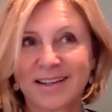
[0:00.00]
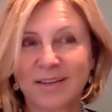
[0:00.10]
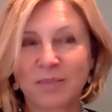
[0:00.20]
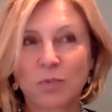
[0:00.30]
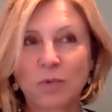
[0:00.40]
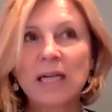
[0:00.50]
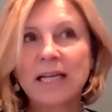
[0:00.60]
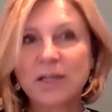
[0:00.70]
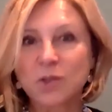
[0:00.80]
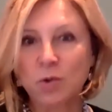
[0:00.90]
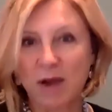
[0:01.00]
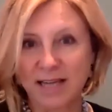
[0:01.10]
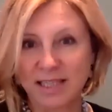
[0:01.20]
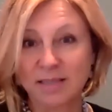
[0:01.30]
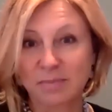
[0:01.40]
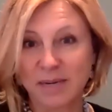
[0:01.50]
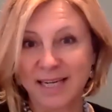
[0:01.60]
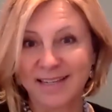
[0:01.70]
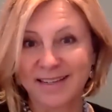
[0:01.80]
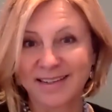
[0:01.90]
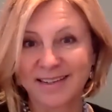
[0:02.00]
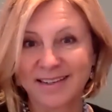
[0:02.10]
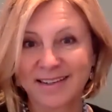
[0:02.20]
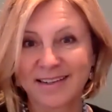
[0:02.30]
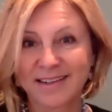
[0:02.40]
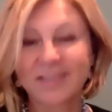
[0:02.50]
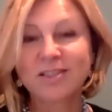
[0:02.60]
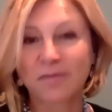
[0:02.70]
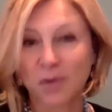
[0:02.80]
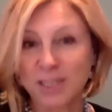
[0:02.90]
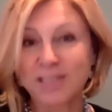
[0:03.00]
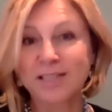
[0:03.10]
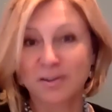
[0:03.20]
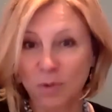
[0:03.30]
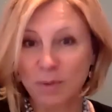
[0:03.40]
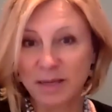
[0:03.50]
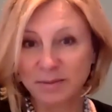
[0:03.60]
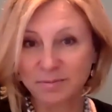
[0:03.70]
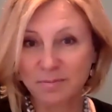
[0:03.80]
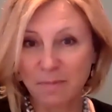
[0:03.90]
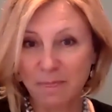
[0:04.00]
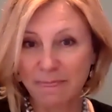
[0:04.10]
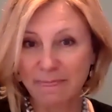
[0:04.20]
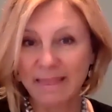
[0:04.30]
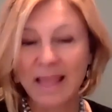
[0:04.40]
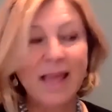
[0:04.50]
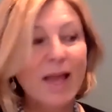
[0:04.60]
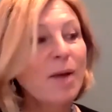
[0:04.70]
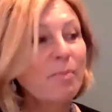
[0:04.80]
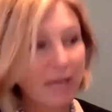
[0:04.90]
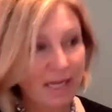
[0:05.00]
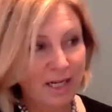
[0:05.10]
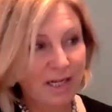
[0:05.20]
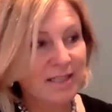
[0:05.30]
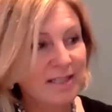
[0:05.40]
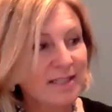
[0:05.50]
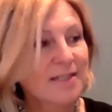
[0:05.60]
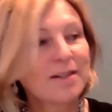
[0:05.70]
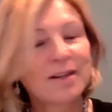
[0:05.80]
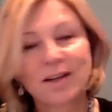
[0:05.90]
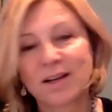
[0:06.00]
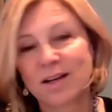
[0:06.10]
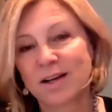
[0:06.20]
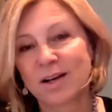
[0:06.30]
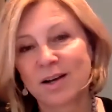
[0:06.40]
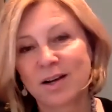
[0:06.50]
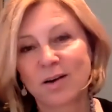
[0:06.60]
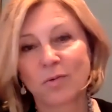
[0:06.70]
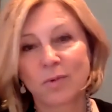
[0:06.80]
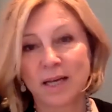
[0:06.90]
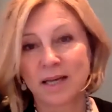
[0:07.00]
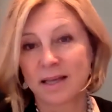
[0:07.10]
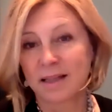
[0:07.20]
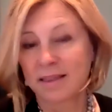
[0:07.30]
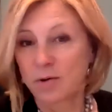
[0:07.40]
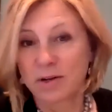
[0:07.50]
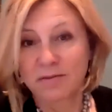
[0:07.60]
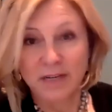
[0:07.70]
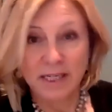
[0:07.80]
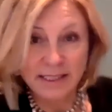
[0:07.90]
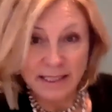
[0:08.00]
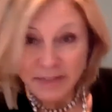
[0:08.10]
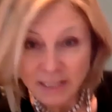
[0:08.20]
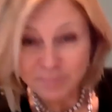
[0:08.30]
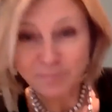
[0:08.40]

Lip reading: really attracted me to Voices of Women, because with Own It, Feel It, Live It,